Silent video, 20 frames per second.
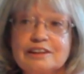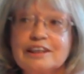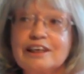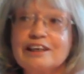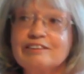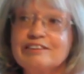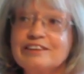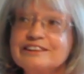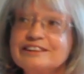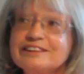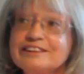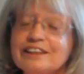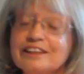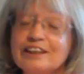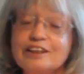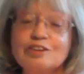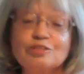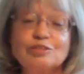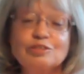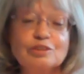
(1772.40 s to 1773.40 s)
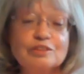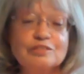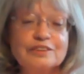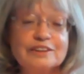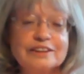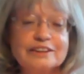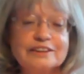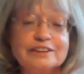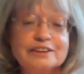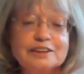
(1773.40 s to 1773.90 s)
Now, I say all of
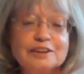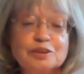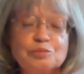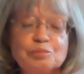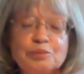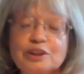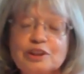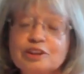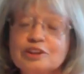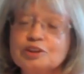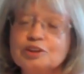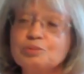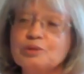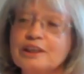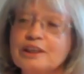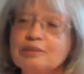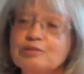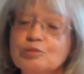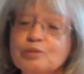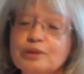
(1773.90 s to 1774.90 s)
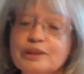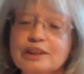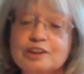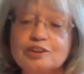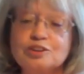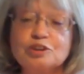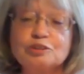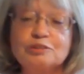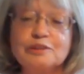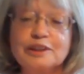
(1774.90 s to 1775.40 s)
this because whatever we
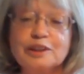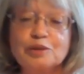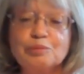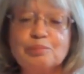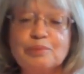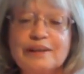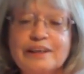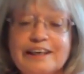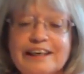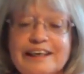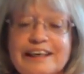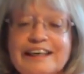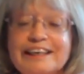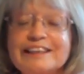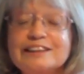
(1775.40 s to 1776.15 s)
are doing and being,